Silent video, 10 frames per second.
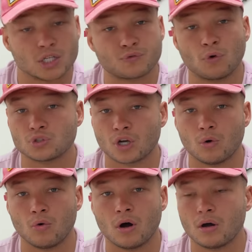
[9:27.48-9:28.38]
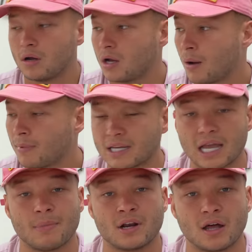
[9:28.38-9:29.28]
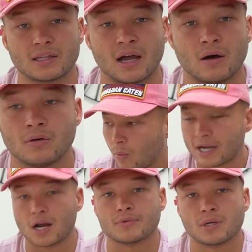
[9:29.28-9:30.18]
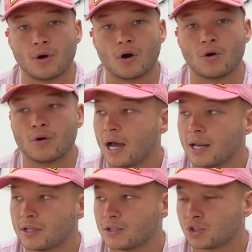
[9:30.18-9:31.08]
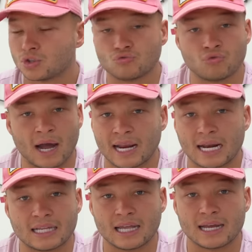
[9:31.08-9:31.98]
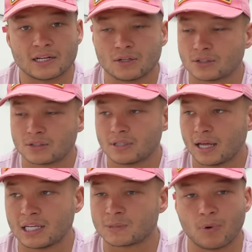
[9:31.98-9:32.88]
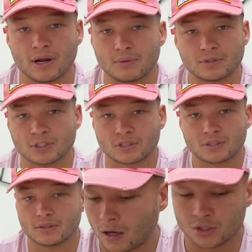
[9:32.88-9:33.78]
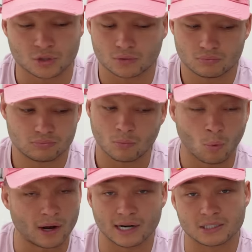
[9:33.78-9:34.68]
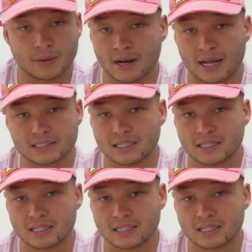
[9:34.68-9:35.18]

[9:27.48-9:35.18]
just thought, do you know what? I'm gonna get my nut down, wake up tomorrow and just ride out the day. Because at this point, I just wanted it to be the next